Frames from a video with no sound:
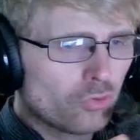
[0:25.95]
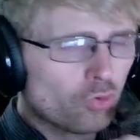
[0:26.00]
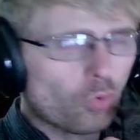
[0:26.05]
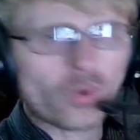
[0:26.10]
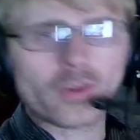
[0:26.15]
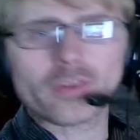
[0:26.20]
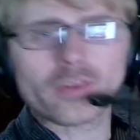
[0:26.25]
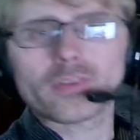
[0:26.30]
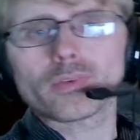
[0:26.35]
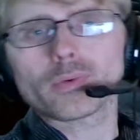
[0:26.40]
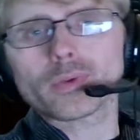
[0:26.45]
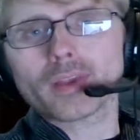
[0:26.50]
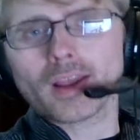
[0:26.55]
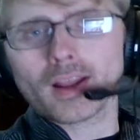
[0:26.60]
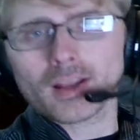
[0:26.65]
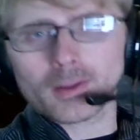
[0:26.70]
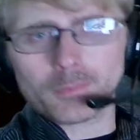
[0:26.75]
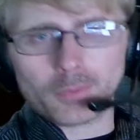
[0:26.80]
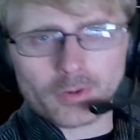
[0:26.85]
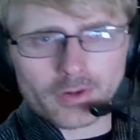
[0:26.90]
22
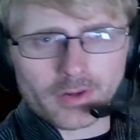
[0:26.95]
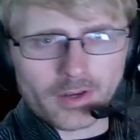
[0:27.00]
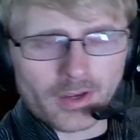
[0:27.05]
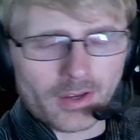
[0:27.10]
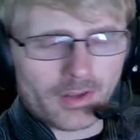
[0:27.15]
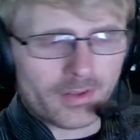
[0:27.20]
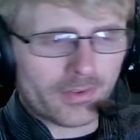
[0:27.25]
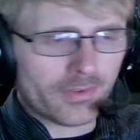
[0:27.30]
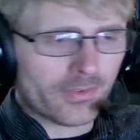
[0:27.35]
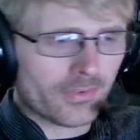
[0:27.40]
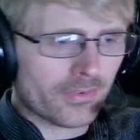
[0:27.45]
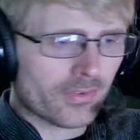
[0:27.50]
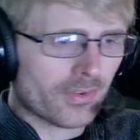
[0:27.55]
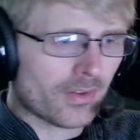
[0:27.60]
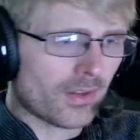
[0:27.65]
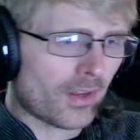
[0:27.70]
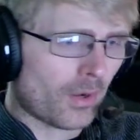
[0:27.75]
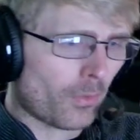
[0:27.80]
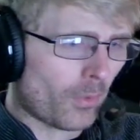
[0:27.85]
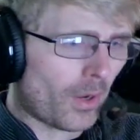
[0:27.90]
caliber guns,
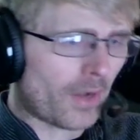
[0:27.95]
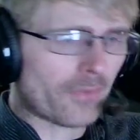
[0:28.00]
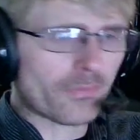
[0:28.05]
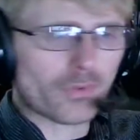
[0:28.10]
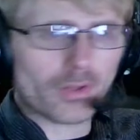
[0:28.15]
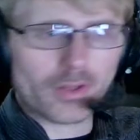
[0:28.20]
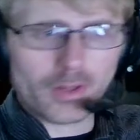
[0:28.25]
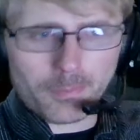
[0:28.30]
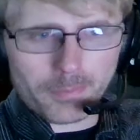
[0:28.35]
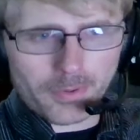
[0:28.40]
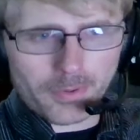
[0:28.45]
a rifle and a